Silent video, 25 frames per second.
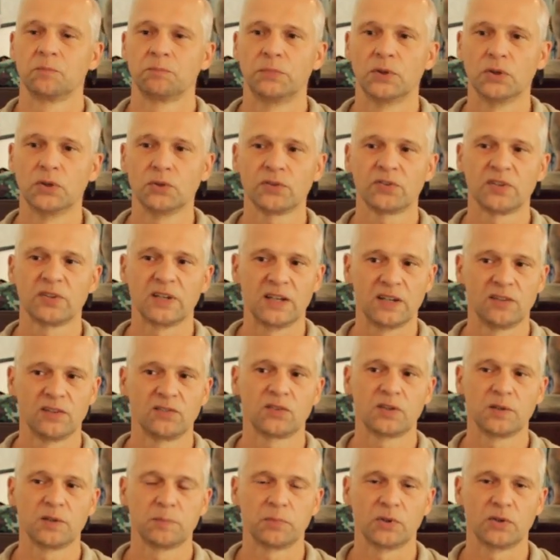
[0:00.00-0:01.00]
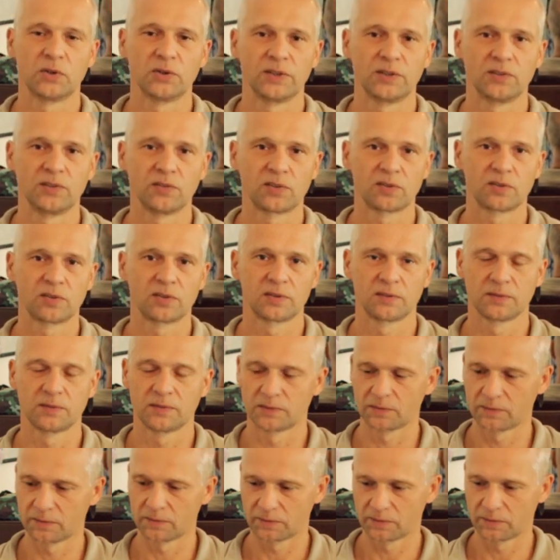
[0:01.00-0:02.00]
both entry points
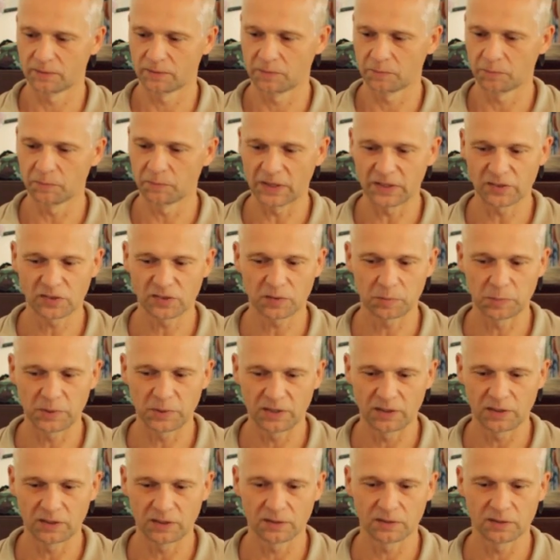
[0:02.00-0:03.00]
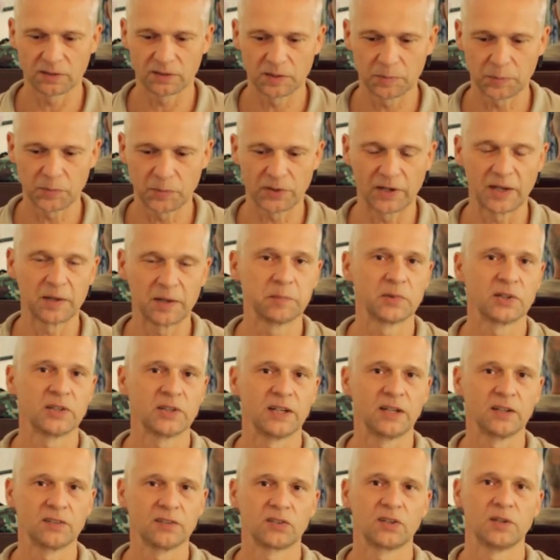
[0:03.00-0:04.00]
must be the
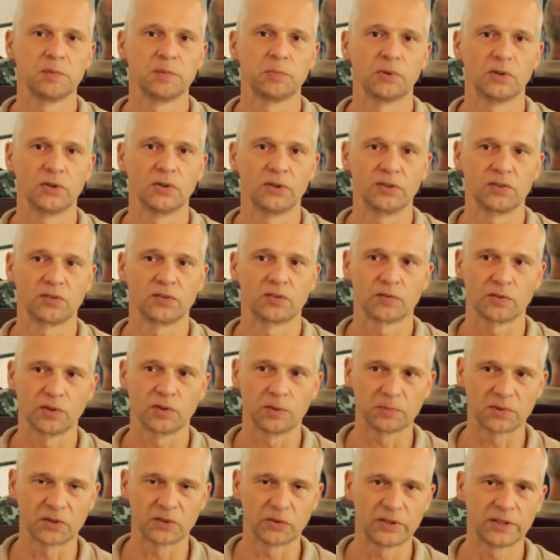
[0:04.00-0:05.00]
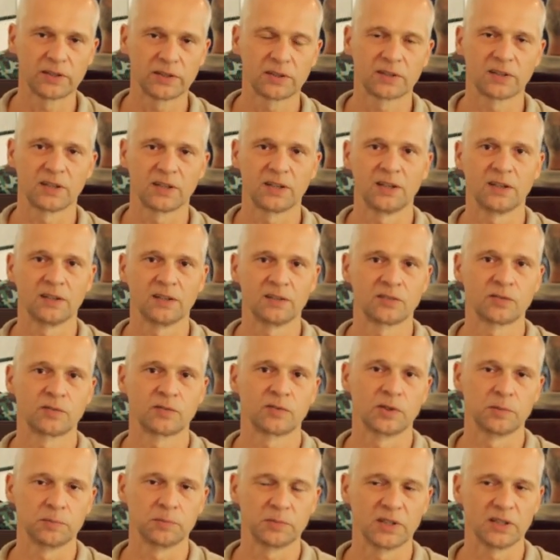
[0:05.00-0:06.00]
primary entry points from grid and
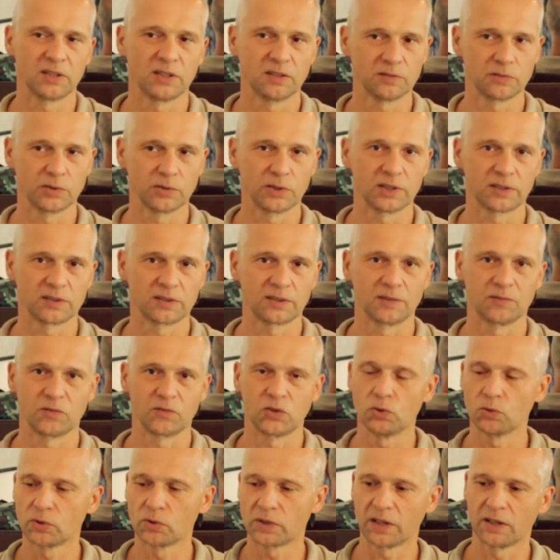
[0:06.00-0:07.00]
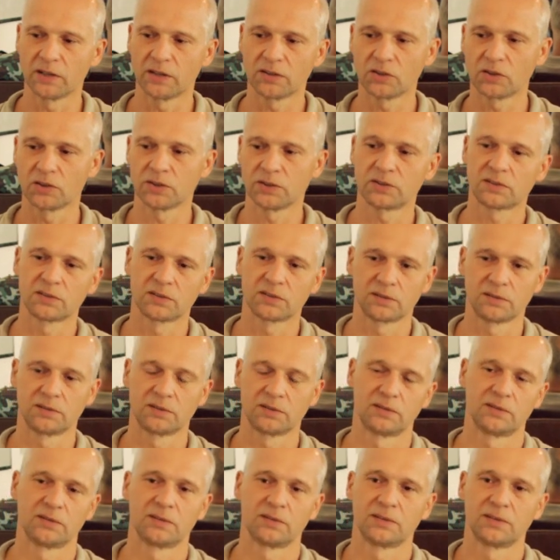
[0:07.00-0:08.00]
from the inverter. You cannot
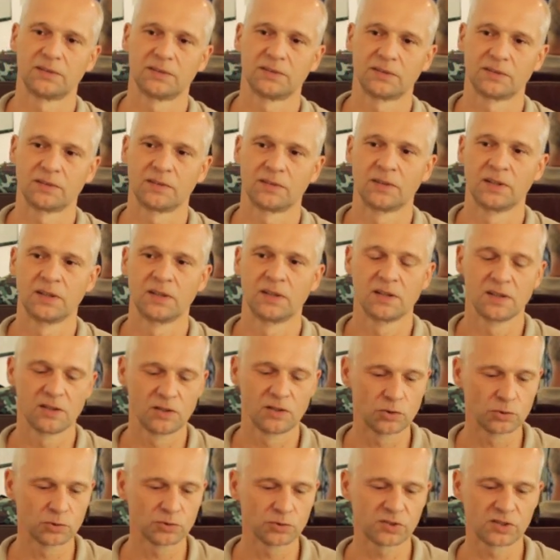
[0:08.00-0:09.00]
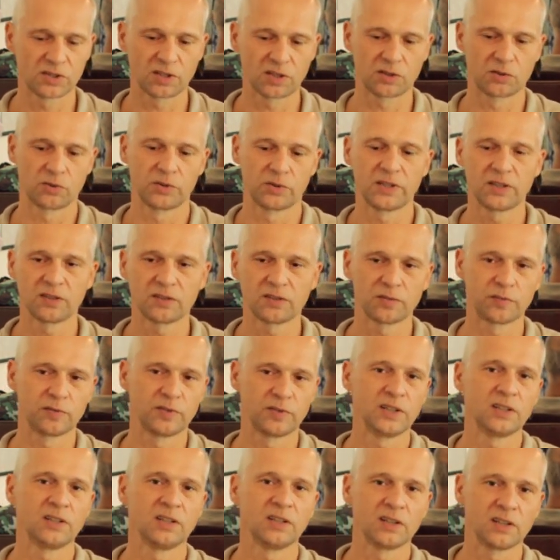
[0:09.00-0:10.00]
use the grid
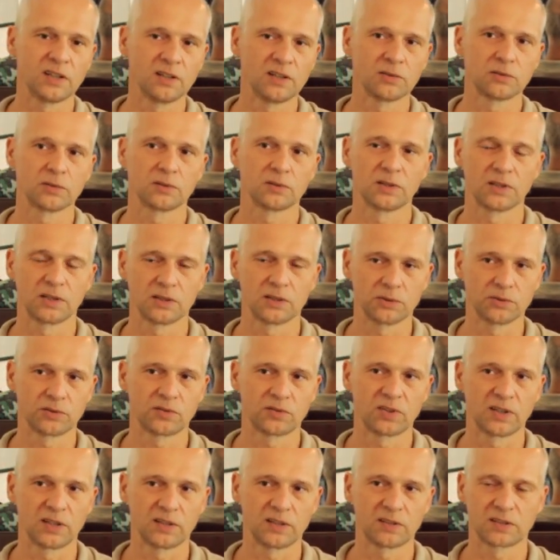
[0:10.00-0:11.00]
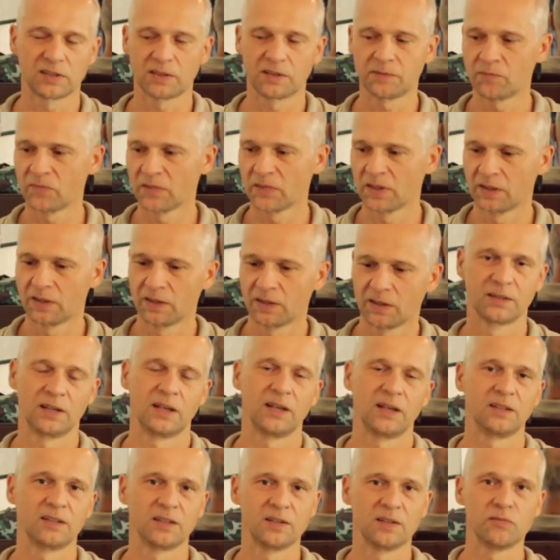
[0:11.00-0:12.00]
feeding into the load center
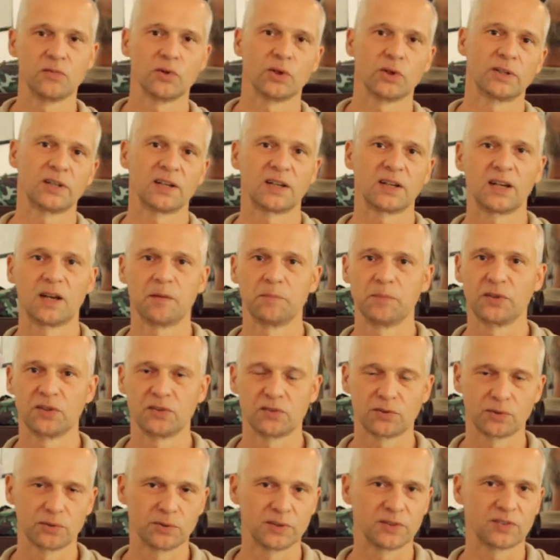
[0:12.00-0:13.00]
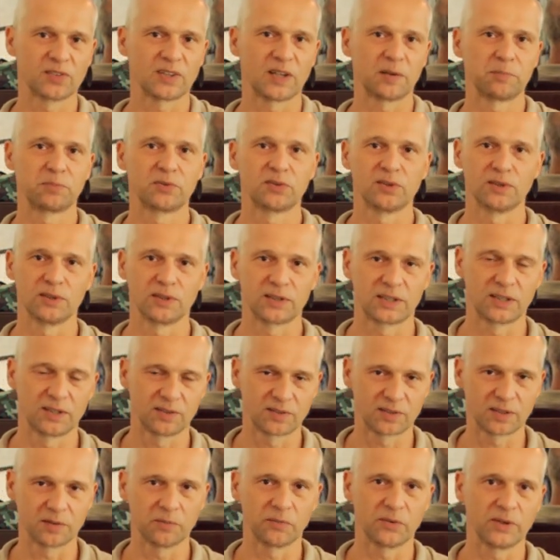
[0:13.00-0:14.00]
and the inverter coming through a
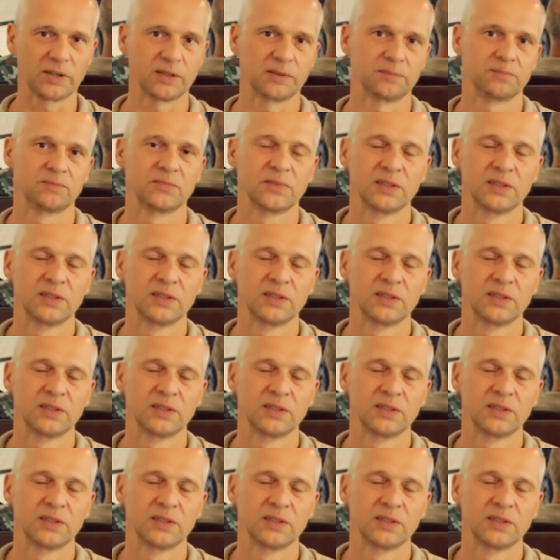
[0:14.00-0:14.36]
sub-circuit somewhere.